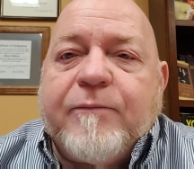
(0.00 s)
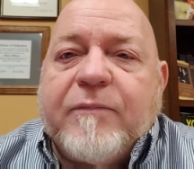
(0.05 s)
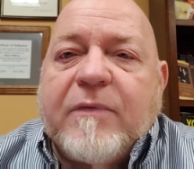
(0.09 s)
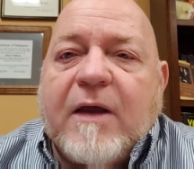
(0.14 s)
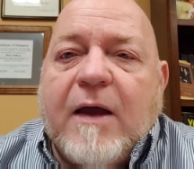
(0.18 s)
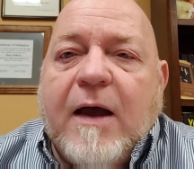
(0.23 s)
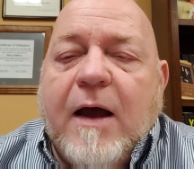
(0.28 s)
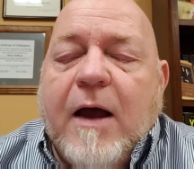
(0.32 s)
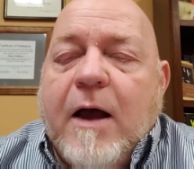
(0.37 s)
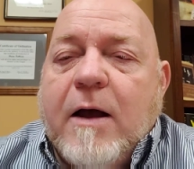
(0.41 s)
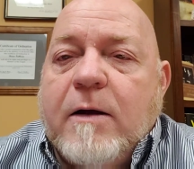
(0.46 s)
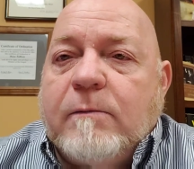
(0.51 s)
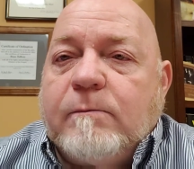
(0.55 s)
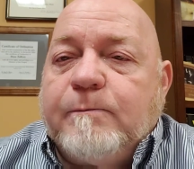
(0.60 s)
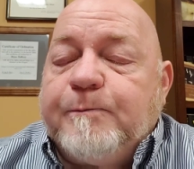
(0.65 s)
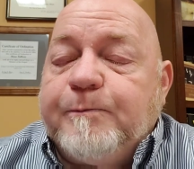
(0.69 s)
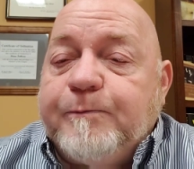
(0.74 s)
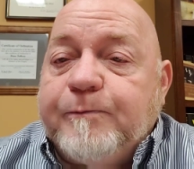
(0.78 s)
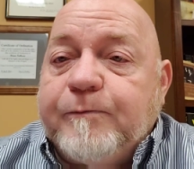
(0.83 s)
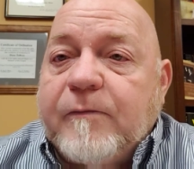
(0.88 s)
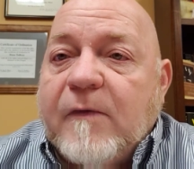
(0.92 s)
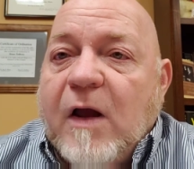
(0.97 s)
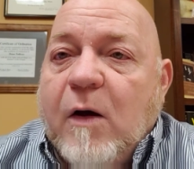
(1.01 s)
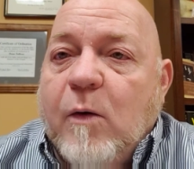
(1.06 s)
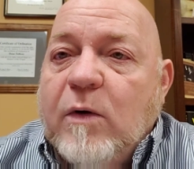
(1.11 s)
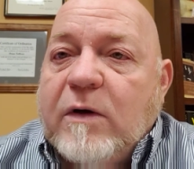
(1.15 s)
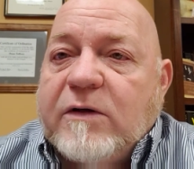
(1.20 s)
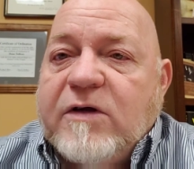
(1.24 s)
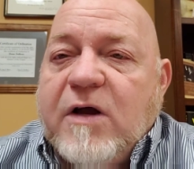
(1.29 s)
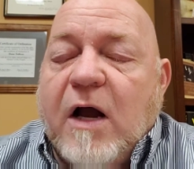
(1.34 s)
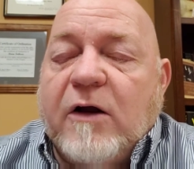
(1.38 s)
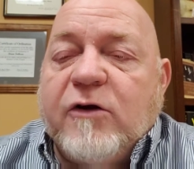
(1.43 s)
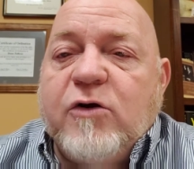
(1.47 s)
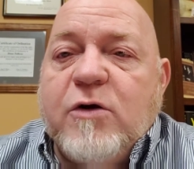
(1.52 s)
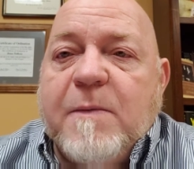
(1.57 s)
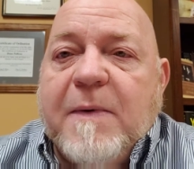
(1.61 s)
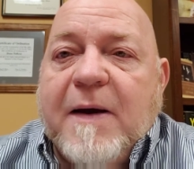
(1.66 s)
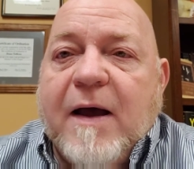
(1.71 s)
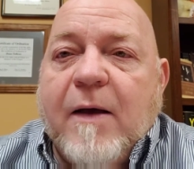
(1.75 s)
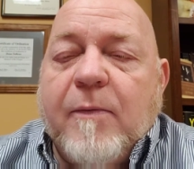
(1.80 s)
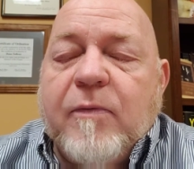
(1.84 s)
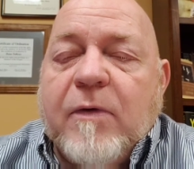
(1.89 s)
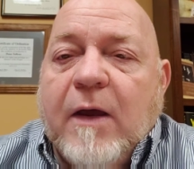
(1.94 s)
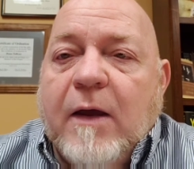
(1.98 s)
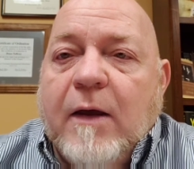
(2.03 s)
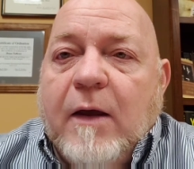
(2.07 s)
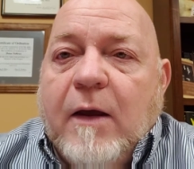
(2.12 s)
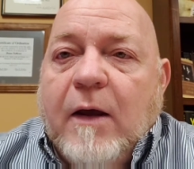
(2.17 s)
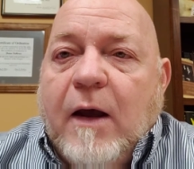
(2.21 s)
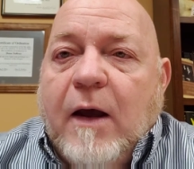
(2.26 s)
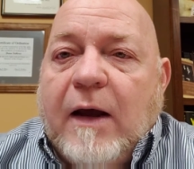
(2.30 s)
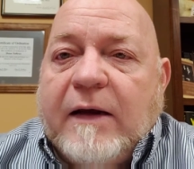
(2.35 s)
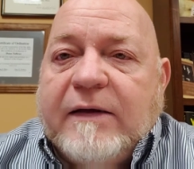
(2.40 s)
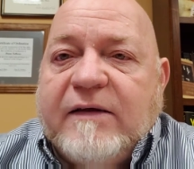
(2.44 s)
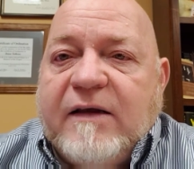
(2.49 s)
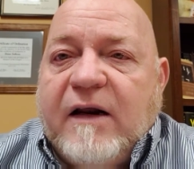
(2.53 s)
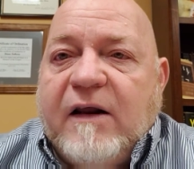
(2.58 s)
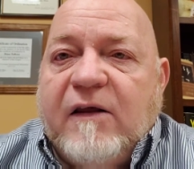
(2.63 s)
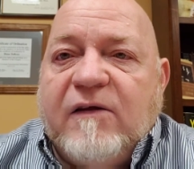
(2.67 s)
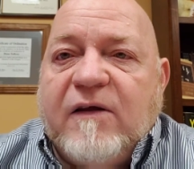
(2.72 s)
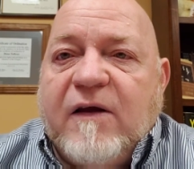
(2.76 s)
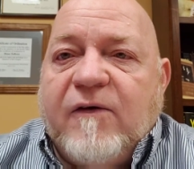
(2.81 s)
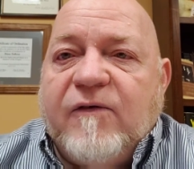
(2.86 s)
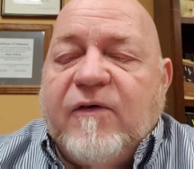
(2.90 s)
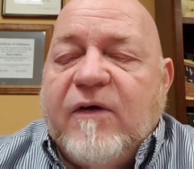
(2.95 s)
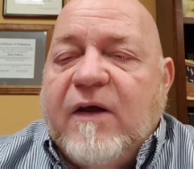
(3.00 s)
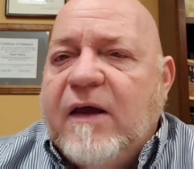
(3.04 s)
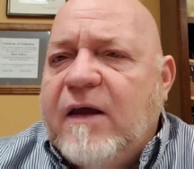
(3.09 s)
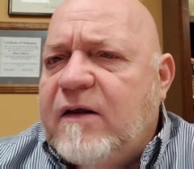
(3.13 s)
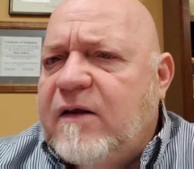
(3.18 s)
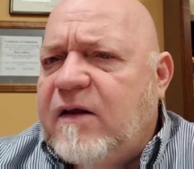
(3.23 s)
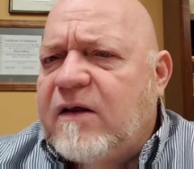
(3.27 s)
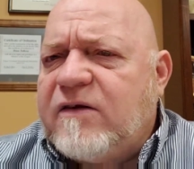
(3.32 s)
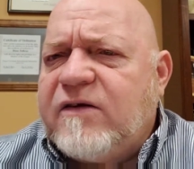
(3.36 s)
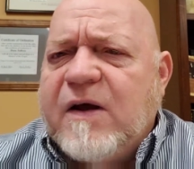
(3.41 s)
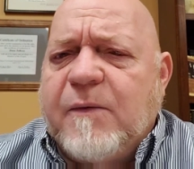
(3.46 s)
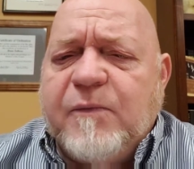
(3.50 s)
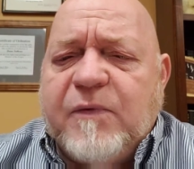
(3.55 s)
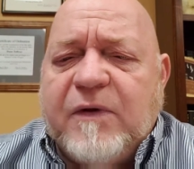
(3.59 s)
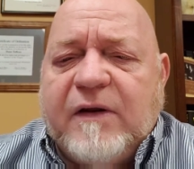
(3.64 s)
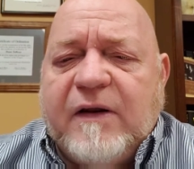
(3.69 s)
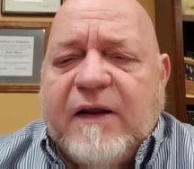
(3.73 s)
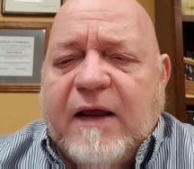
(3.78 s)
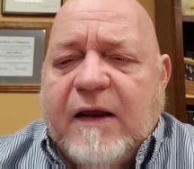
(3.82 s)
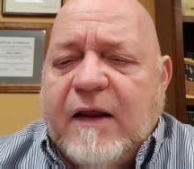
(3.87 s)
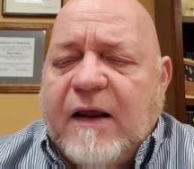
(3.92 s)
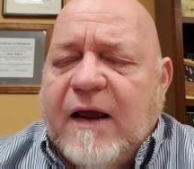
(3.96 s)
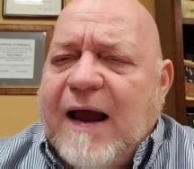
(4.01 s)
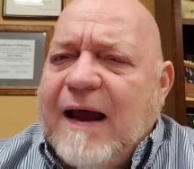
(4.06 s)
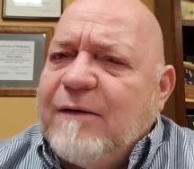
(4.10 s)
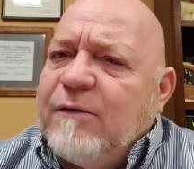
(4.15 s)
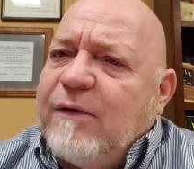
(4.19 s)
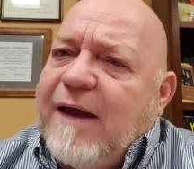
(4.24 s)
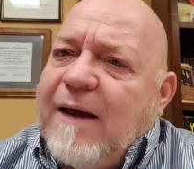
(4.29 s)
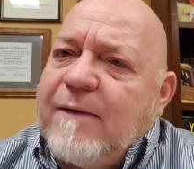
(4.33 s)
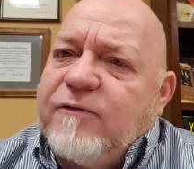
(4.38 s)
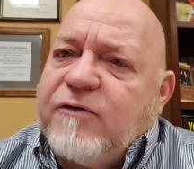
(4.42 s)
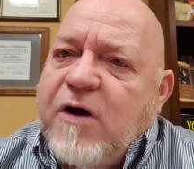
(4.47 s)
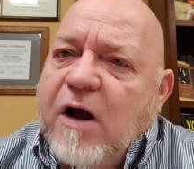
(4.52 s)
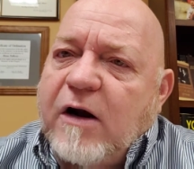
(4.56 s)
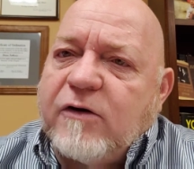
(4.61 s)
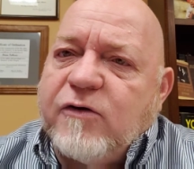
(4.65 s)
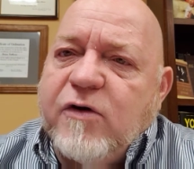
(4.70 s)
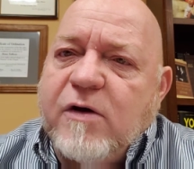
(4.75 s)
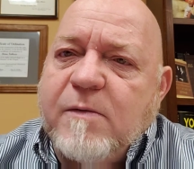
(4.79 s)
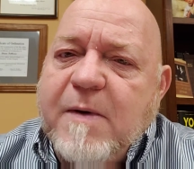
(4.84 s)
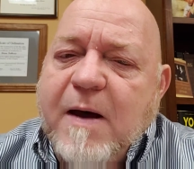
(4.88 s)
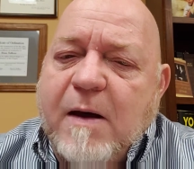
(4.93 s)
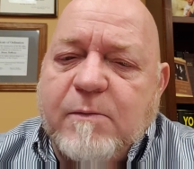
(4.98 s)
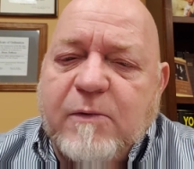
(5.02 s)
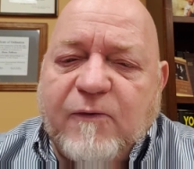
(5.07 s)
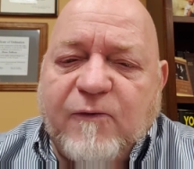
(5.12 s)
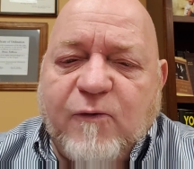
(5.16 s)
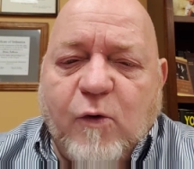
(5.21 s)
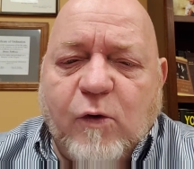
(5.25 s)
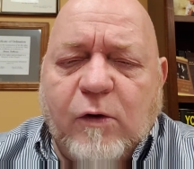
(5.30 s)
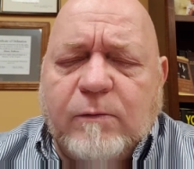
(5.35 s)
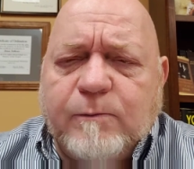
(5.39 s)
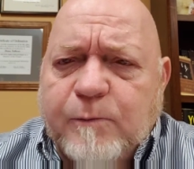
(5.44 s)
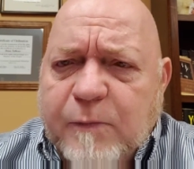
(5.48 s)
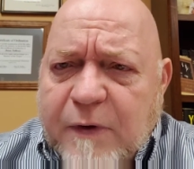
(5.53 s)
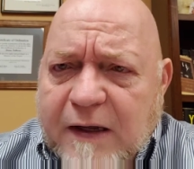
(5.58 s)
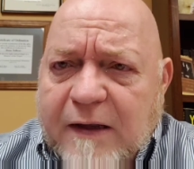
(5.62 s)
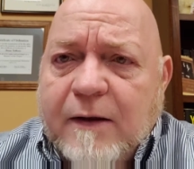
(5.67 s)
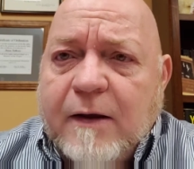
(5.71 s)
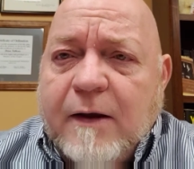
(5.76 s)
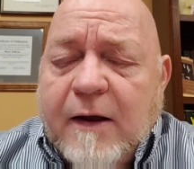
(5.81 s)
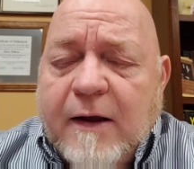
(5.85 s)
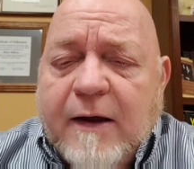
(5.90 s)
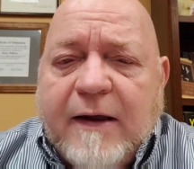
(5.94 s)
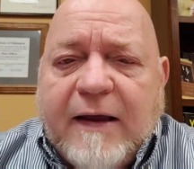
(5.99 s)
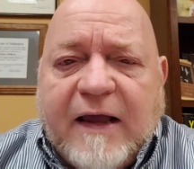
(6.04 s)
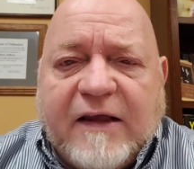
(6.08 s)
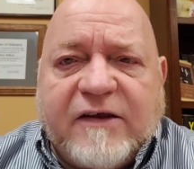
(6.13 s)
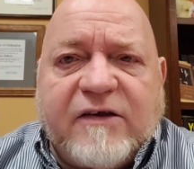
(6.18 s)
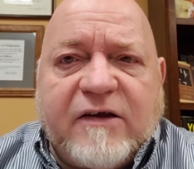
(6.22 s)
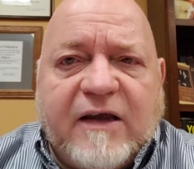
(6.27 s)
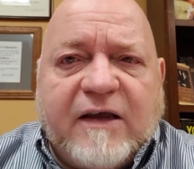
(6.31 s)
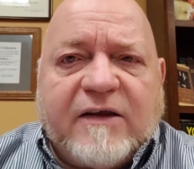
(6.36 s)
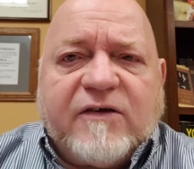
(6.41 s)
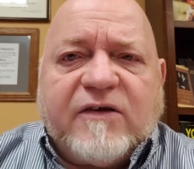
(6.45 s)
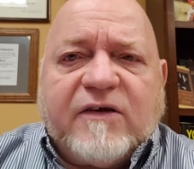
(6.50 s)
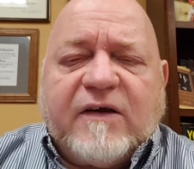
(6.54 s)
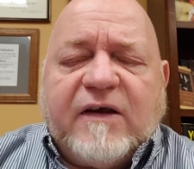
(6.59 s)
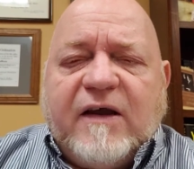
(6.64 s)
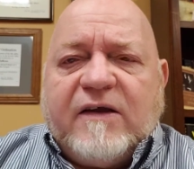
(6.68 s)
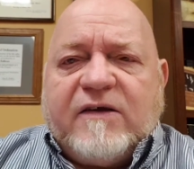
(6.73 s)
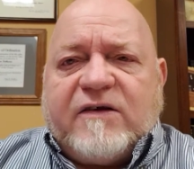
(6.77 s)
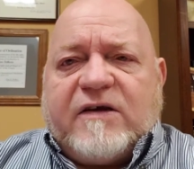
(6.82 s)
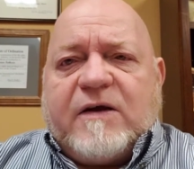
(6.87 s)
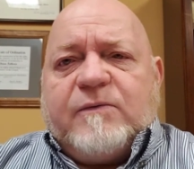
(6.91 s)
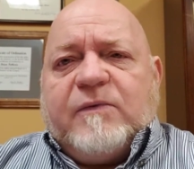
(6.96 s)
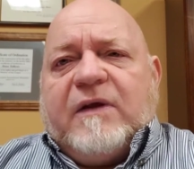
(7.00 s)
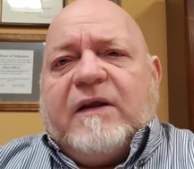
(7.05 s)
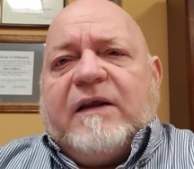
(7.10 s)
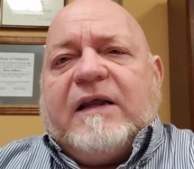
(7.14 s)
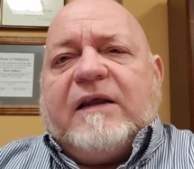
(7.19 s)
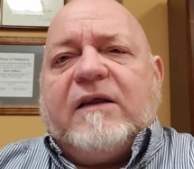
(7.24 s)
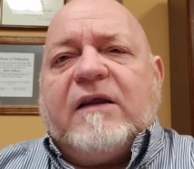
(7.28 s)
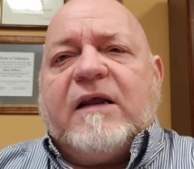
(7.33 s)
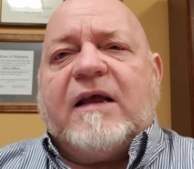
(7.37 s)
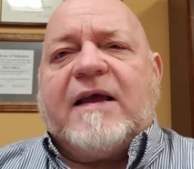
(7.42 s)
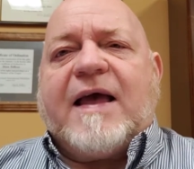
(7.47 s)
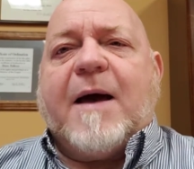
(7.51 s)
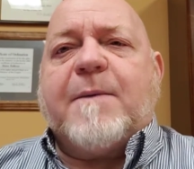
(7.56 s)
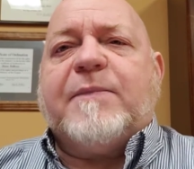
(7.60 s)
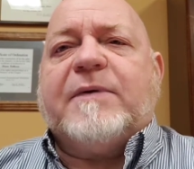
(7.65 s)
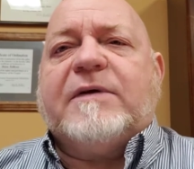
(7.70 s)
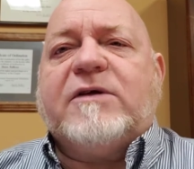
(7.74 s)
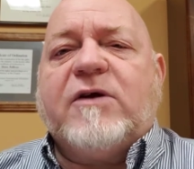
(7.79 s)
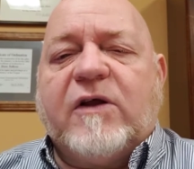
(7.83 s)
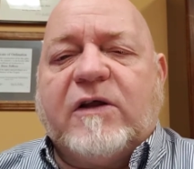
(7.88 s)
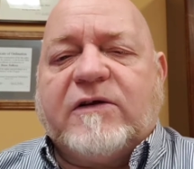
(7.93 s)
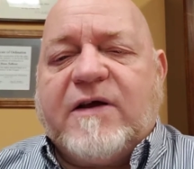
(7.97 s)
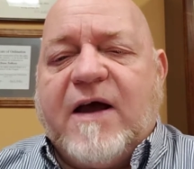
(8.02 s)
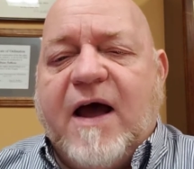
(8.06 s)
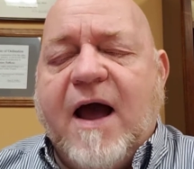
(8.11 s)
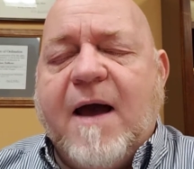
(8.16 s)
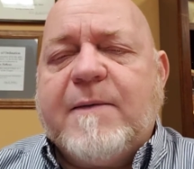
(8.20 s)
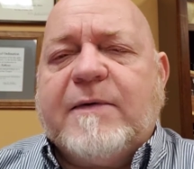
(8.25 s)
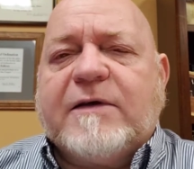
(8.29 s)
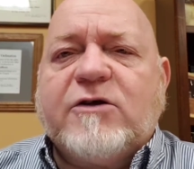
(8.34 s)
I want to talk to you about identity theft and something that I really haven't talked to you about before, but it's something that happens all the time.